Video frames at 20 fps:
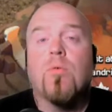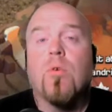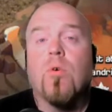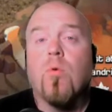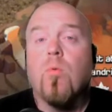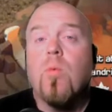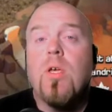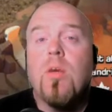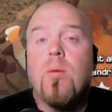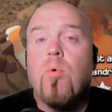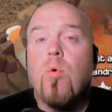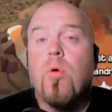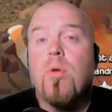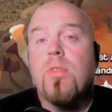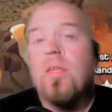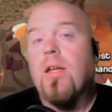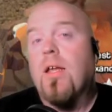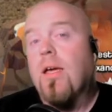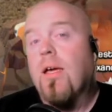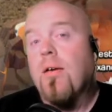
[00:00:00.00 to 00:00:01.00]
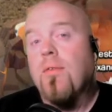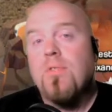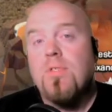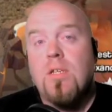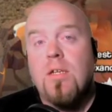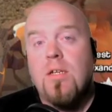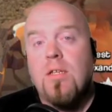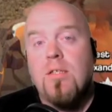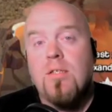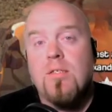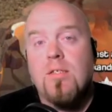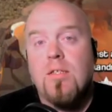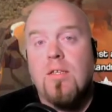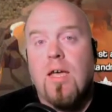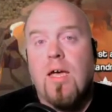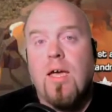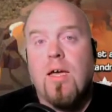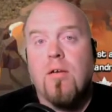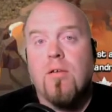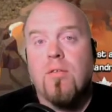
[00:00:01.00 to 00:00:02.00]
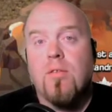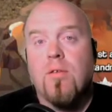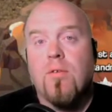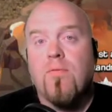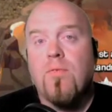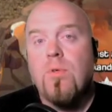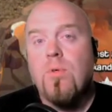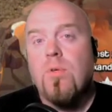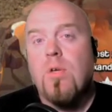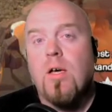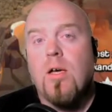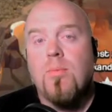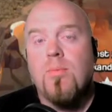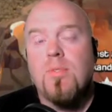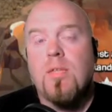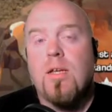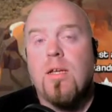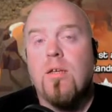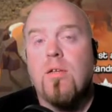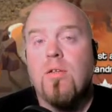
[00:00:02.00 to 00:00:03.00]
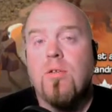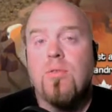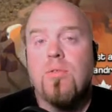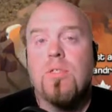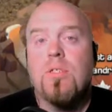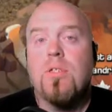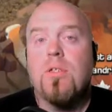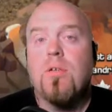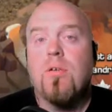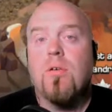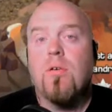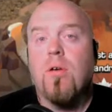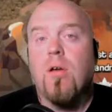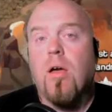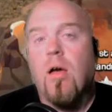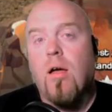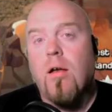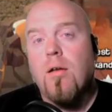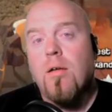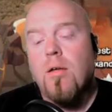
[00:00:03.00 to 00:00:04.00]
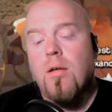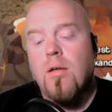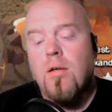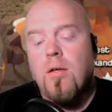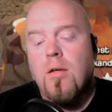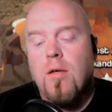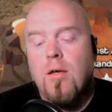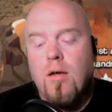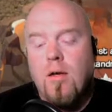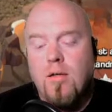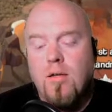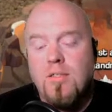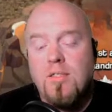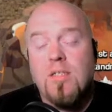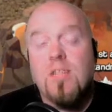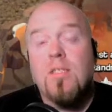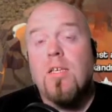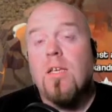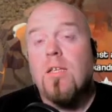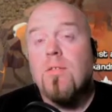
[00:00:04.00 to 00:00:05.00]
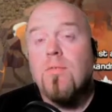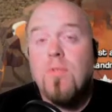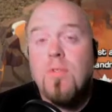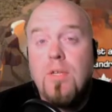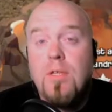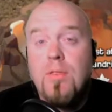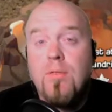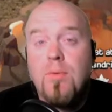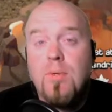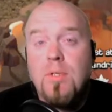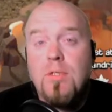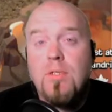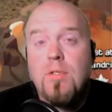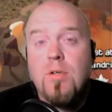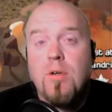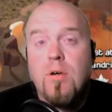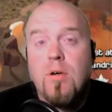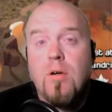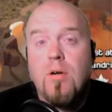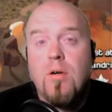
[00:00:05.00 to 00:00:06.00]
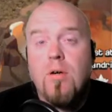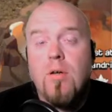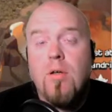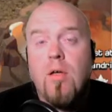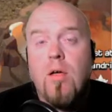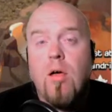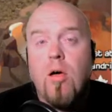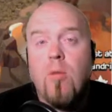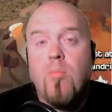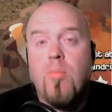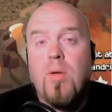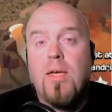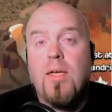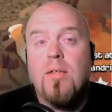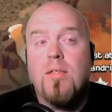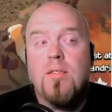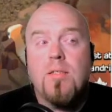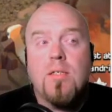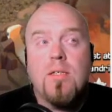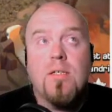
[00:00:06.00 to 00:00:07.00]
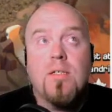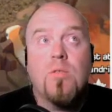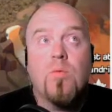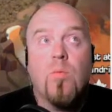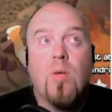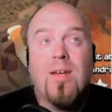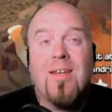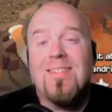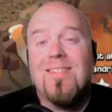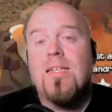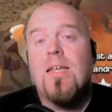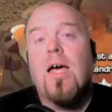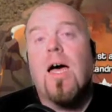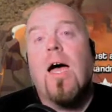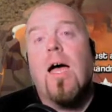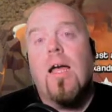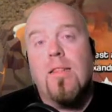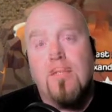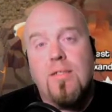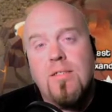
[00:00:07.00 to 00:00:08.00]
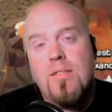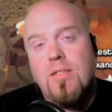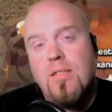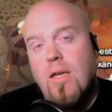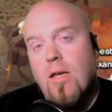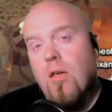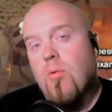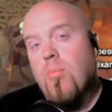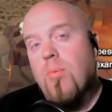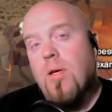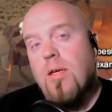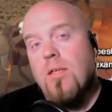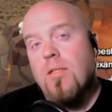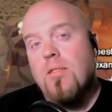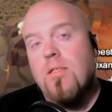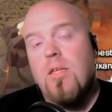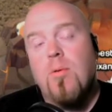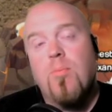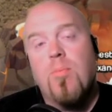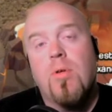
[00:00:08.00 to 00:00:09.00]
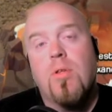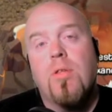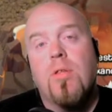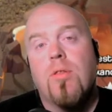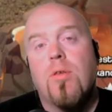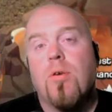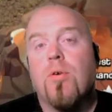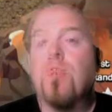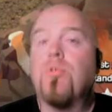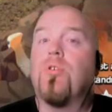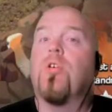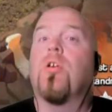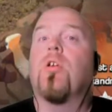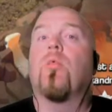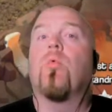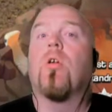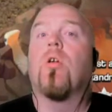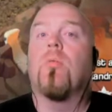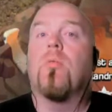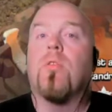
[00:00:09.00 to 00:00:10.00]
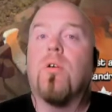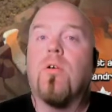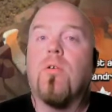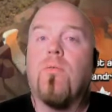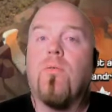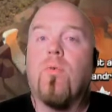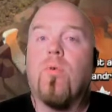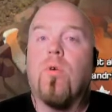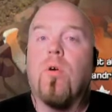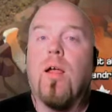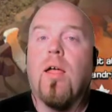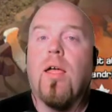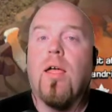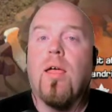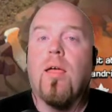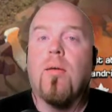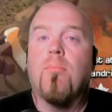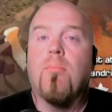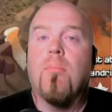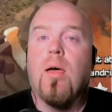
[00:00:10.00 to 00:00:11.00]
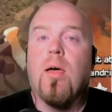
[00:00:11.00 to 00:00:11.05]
or a weak point that I have seen in this attack, the few times that I do see her not successfully 3-star a base, is when it's an island style base. Typically those you're going to want to look for a